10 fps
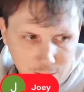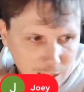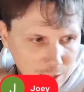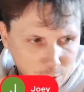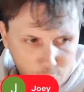They
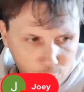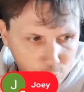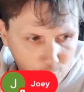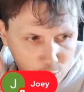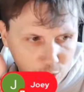got no
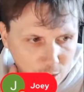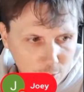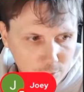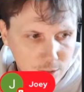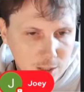Chris
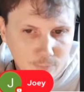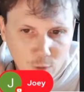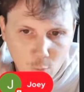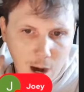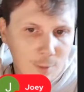Jones.
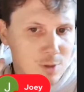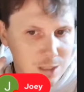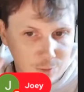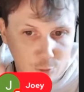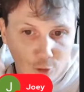Their wide
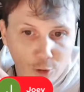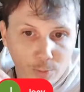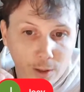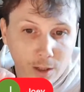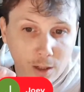receiver
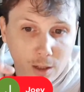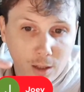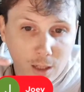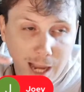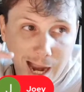group
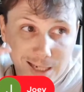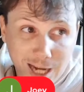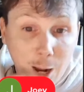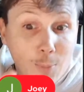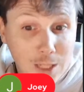has
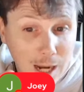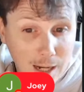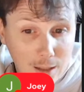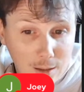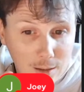
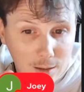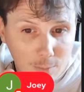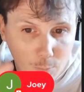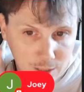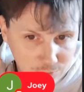upside,
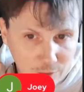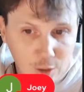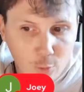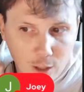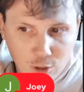but is very
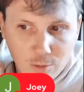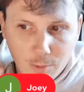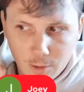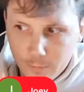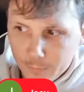
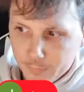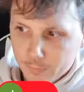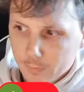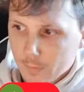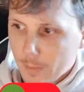questionable.
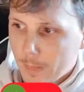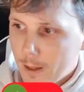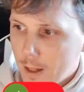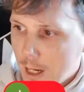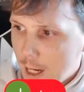
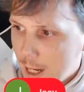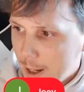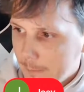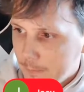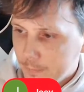
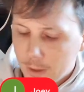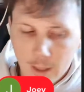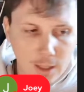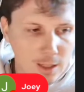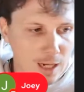And
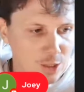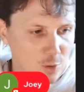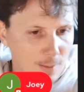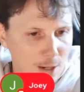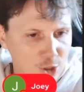so
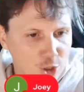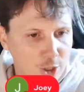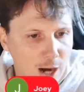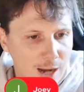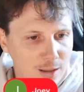I'm not
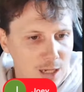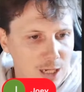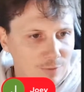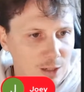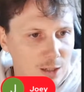sure. I think
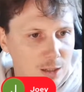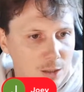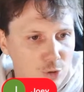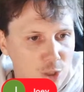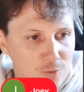if
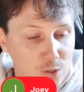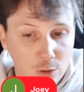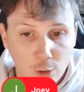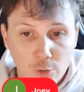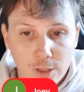the Chiefs are
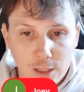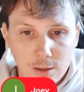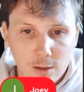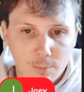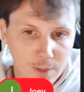
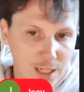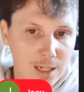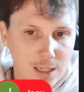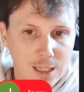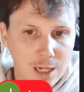losing,
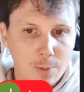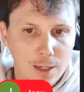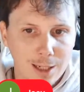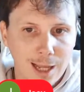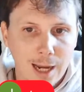McKinnon's going to play
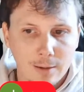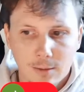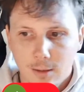a lot.